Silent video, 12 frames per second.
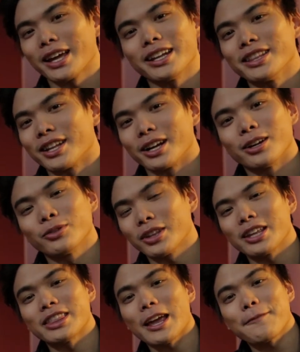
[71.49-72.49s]
that in there.
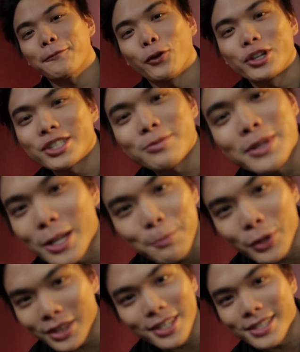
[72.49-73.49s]
They, they forced me to
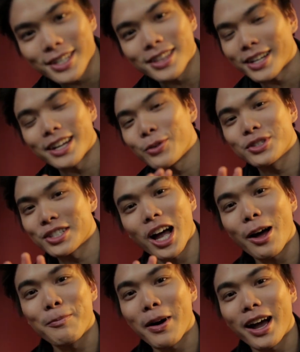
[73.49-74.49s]
put this in there. It was
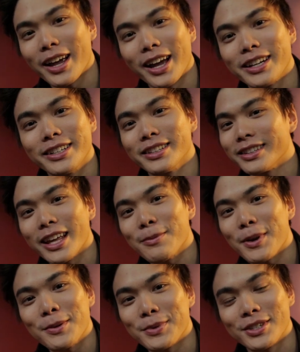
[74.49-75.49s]
not my idea. They
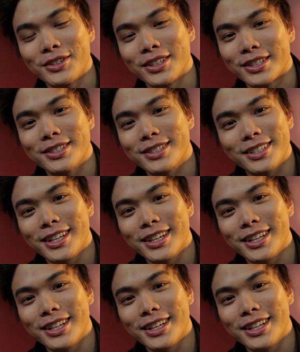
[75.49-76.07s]
made me do this,